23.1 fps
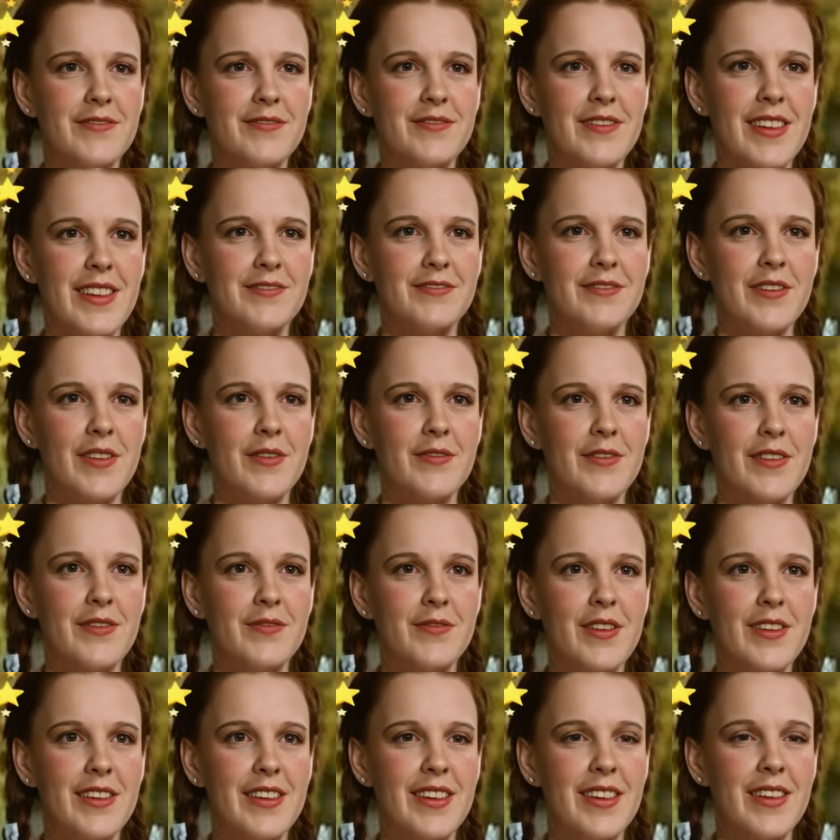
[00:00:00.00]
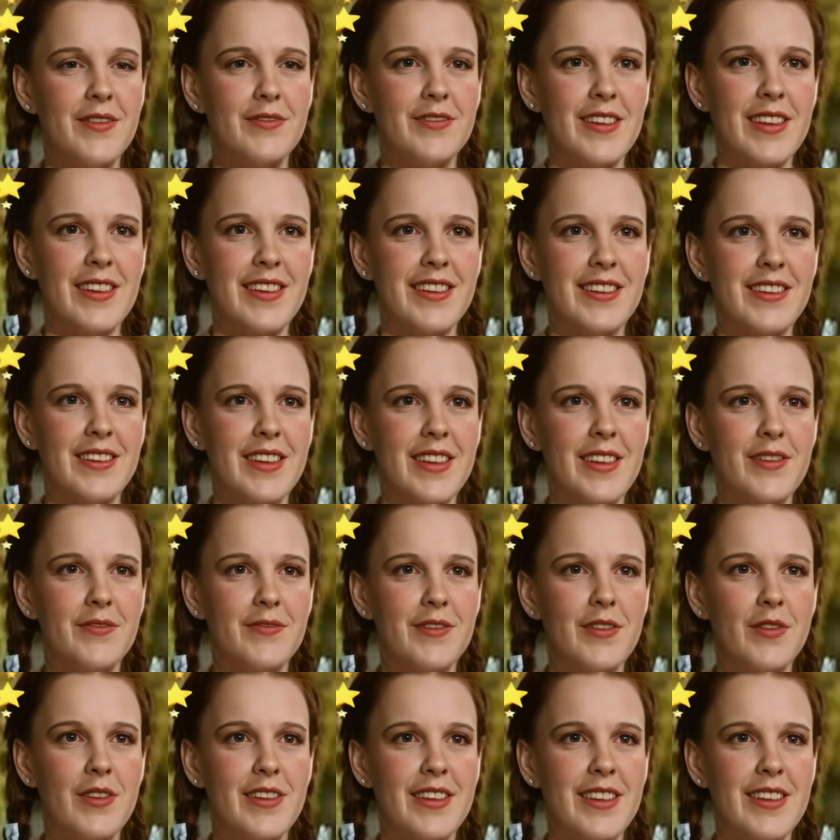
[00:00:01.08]
I firmly believe that I can help
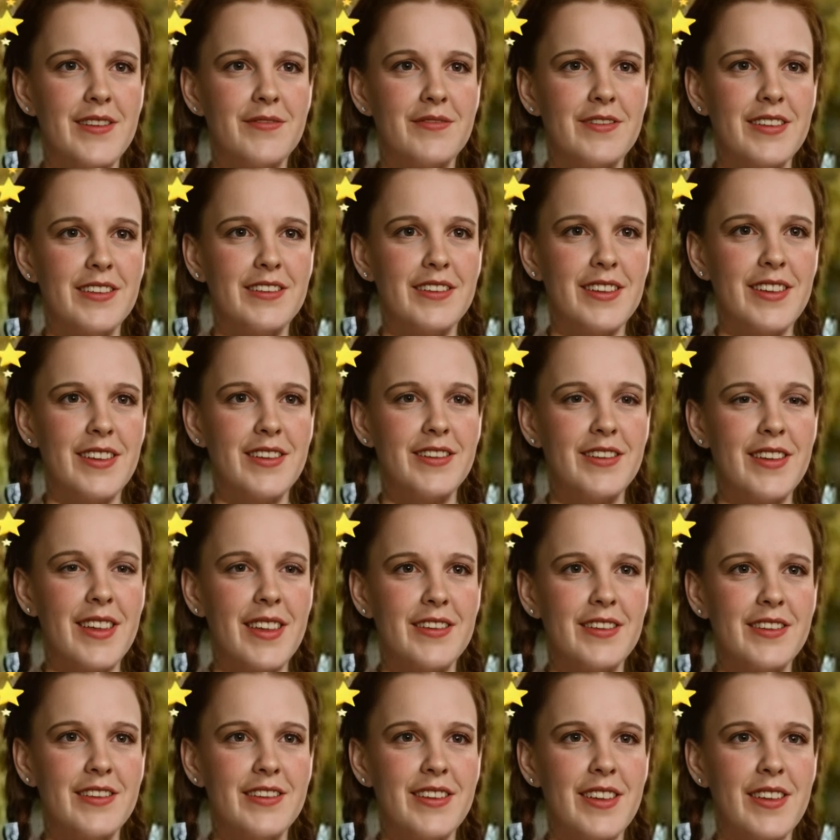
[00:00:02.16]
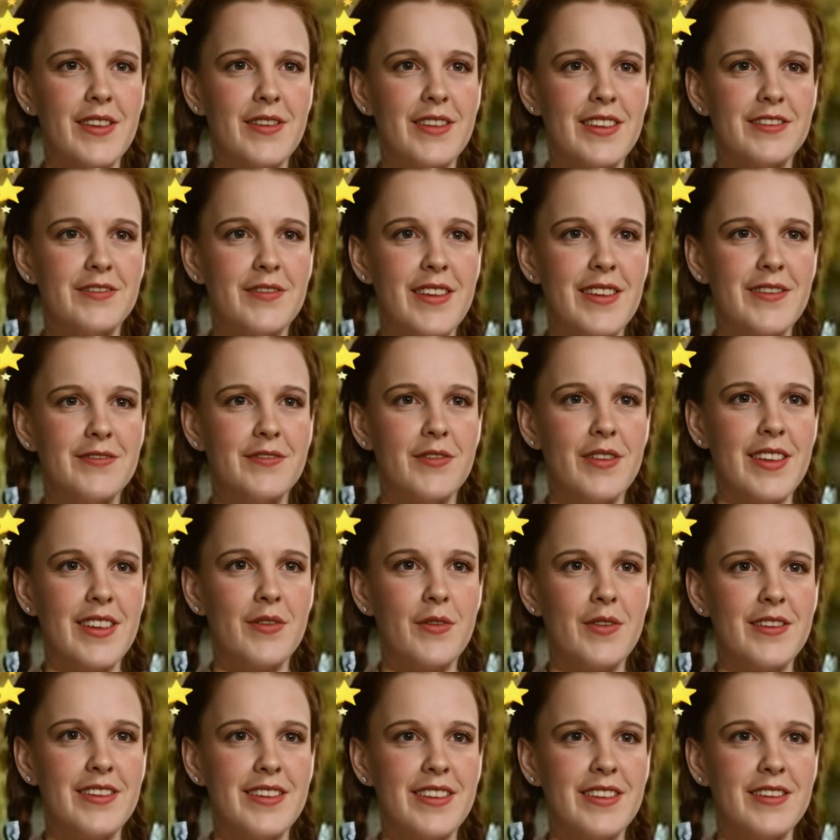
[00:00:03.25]
you earn up to $6,000 monthly
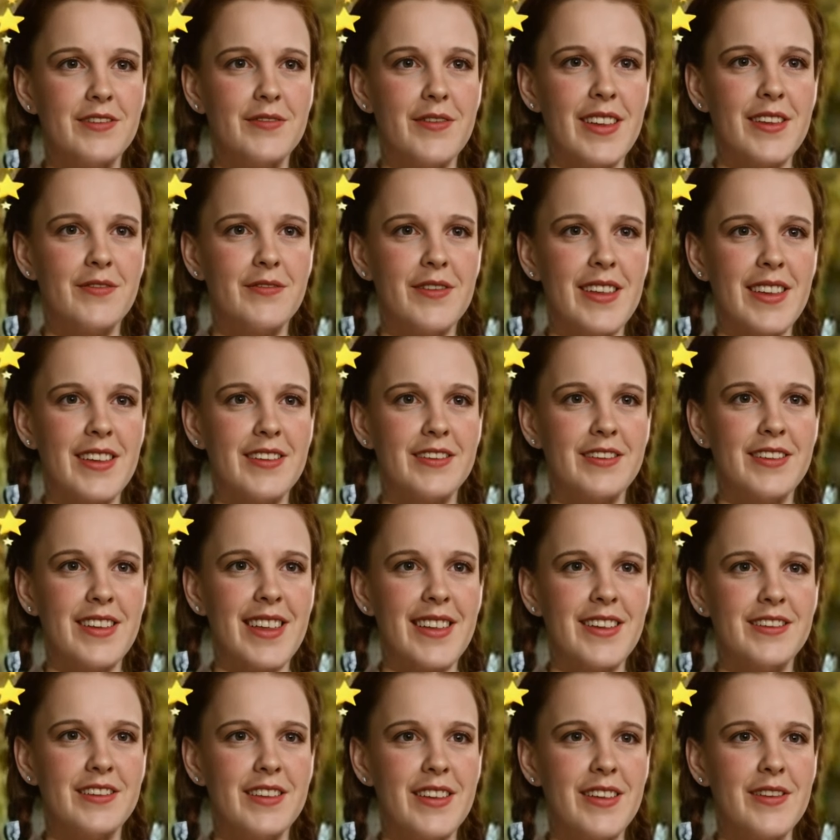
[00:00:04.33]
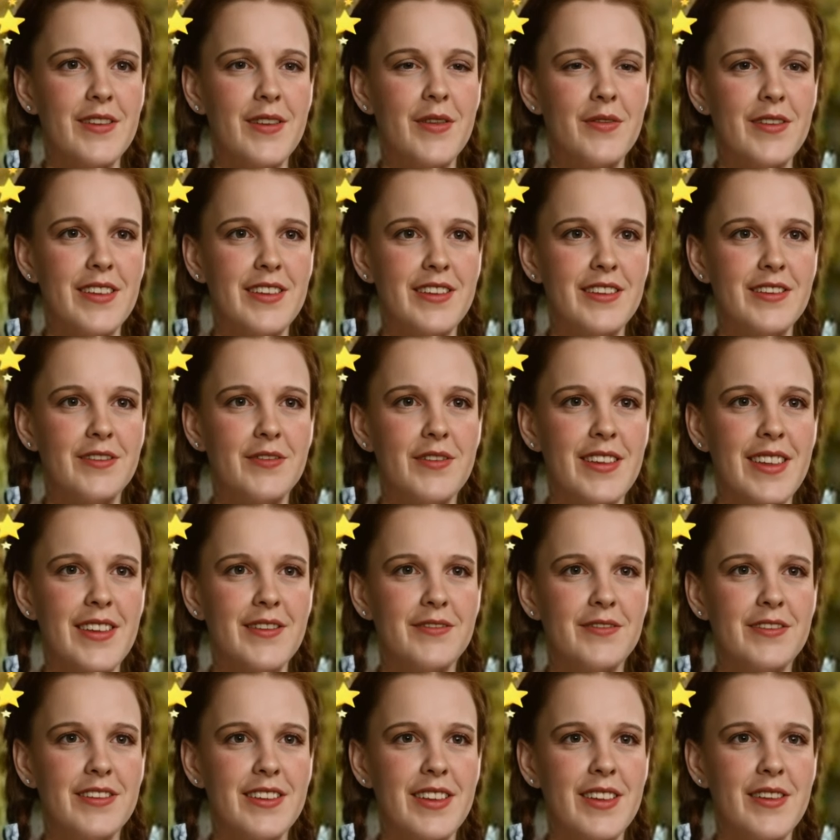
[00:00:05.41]
with this mailbox cash unlimited
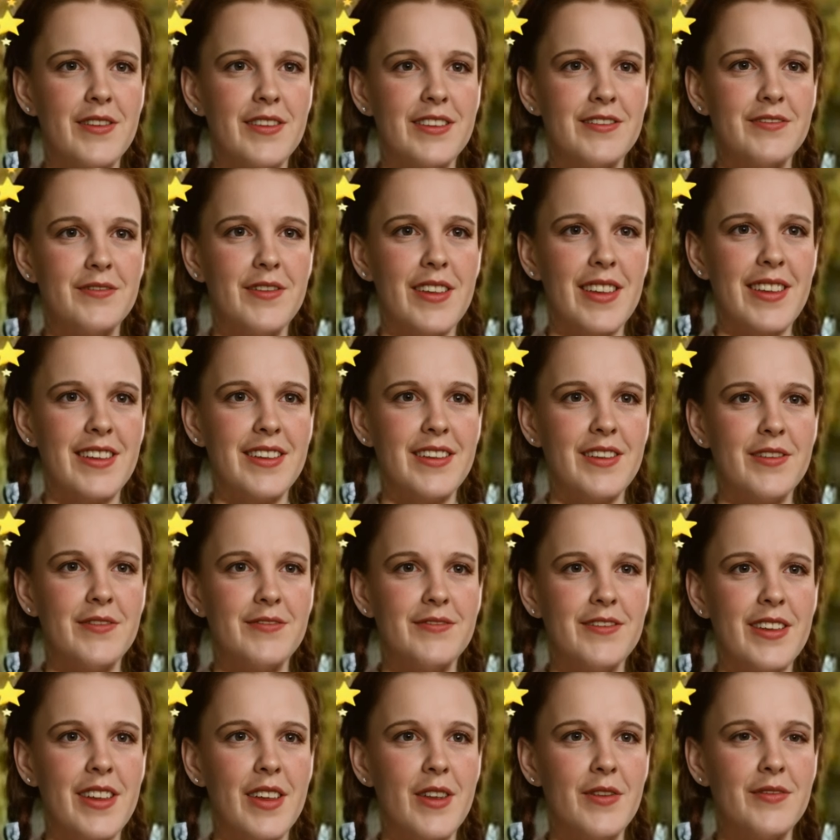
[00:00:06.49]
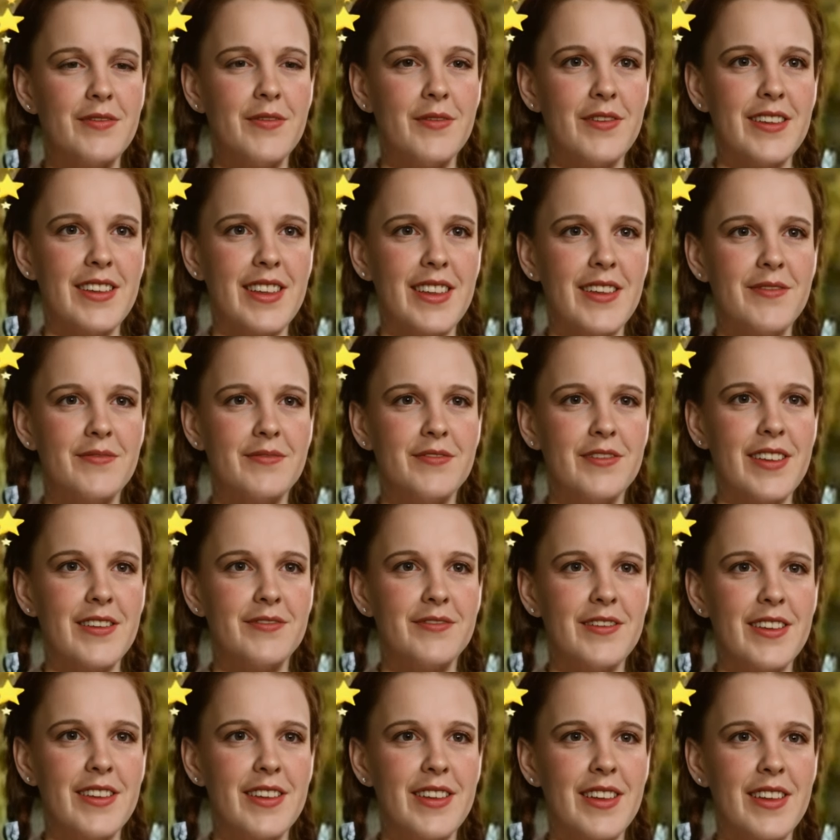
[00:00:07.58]
$300 flyer, all from the comfort
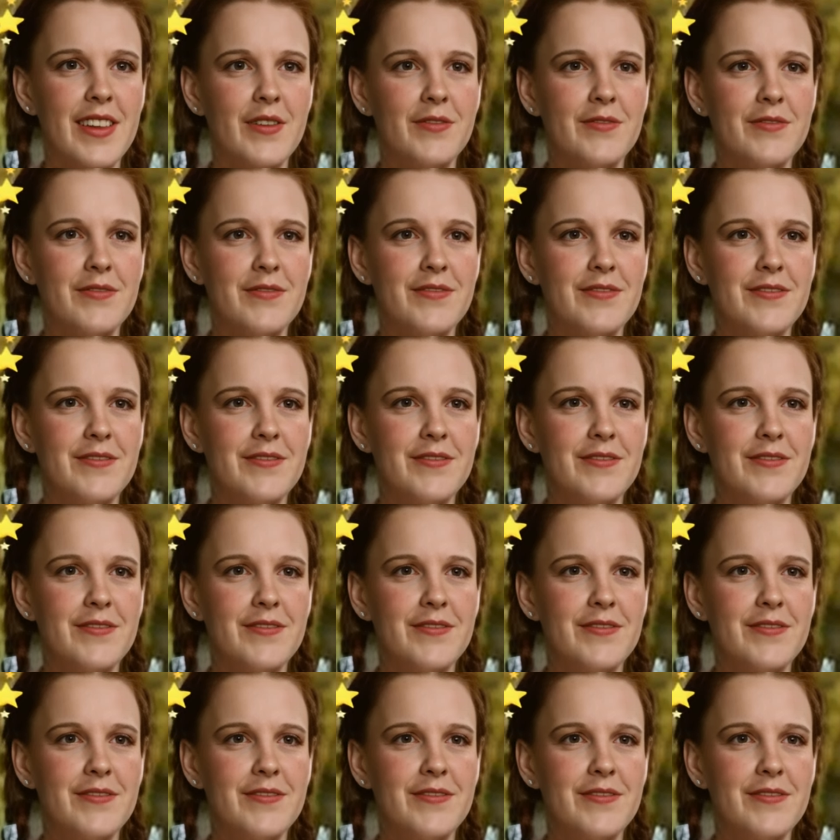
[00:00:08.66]
of your home.